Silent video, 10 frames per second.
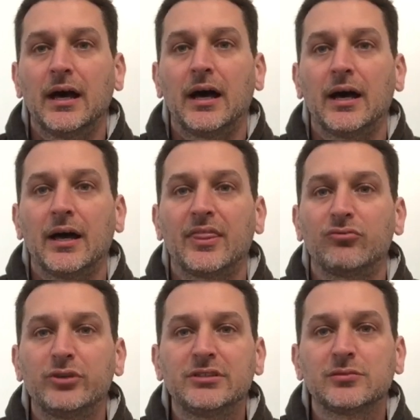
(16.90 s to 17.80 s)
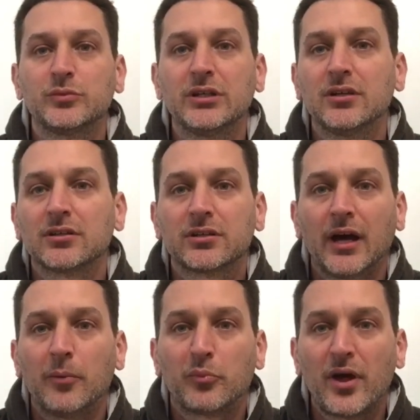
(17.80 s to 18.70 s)
The reason we look
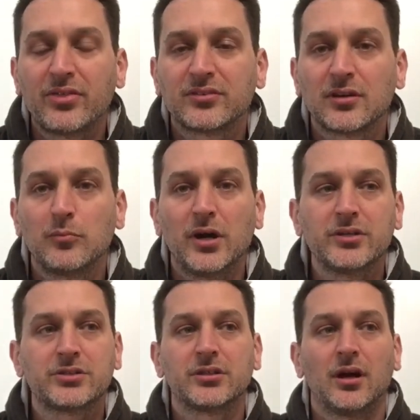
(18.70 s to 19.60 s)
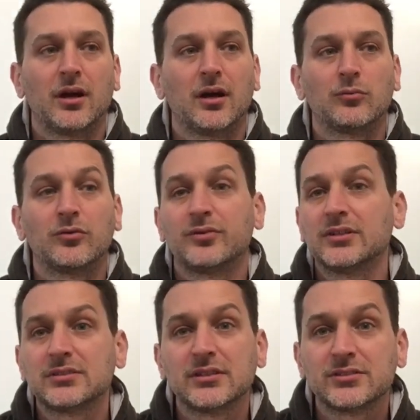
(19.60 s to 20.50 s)
at breath so much, well
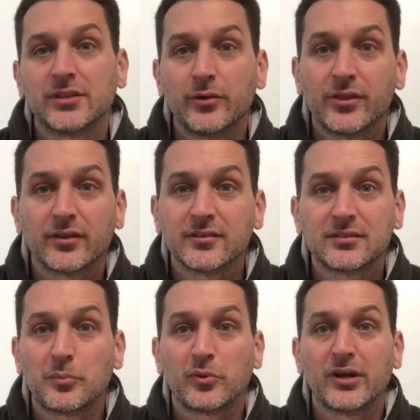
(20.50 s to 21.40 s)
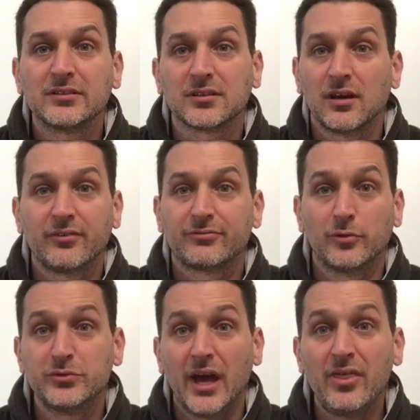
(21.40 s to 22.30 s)
firstly it's the only thing that separates life
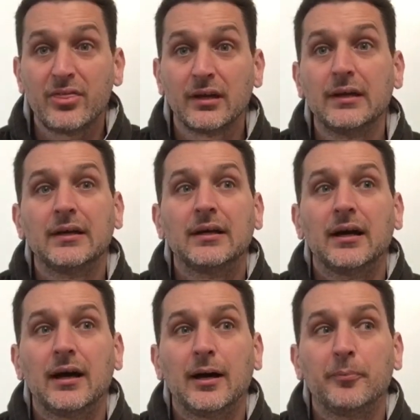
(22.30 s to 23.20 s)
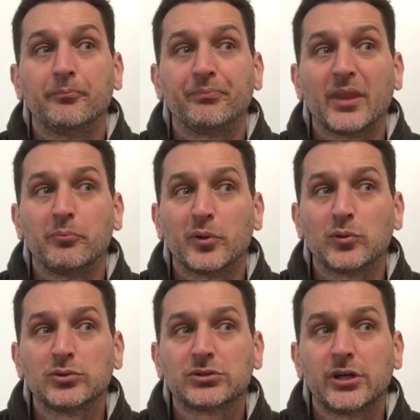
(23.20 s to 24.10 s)
from death. But
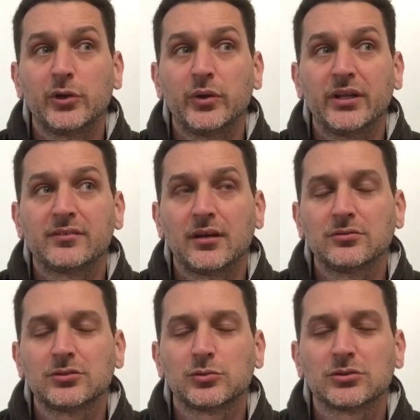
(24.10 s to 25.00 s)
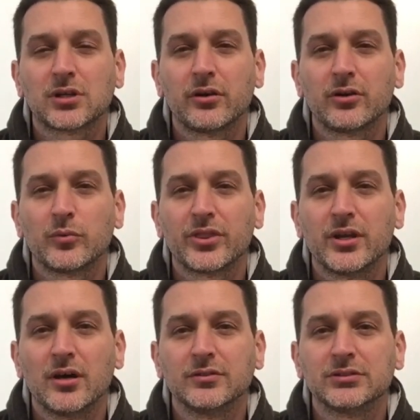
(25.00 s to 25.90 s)
also it tells us what's going on with the
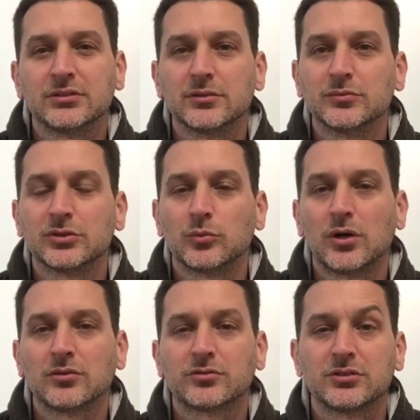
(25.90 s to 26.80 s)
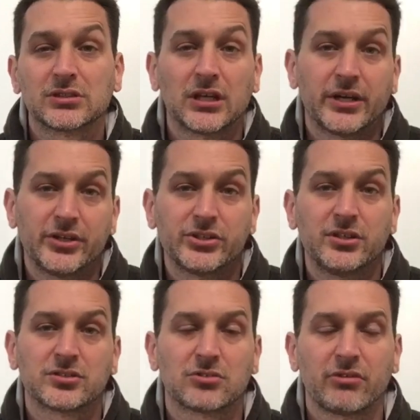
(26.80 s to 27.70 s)
nervous system. So whilst as a clinician
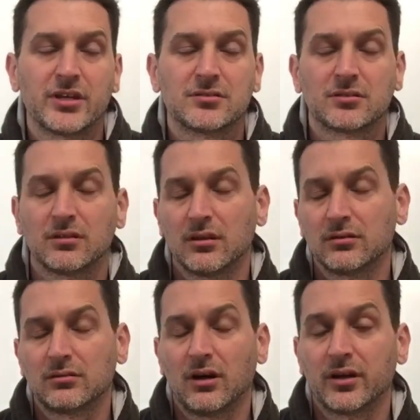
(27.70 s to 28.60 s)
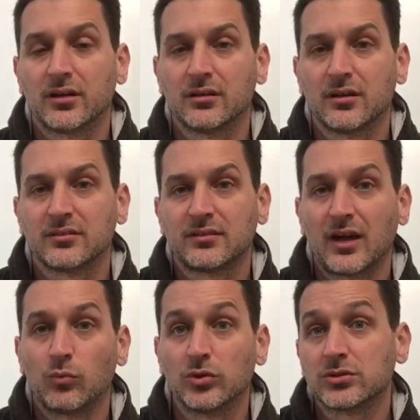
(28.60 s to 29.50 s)
it's great that I can
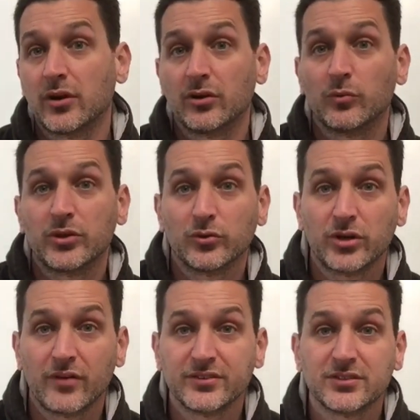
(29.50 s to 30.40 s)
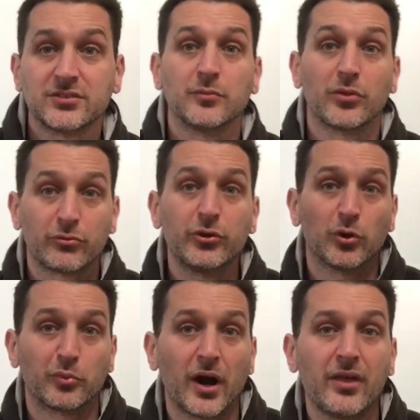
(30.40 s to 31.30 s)
understand what's going on with your nervous system through your
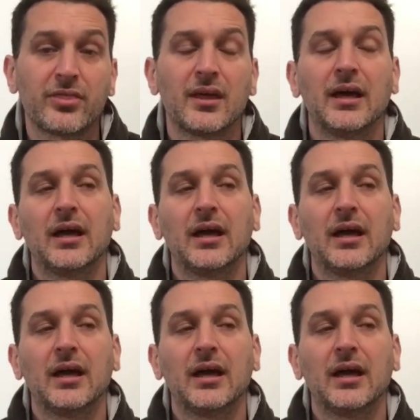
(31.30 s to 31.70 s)
breath,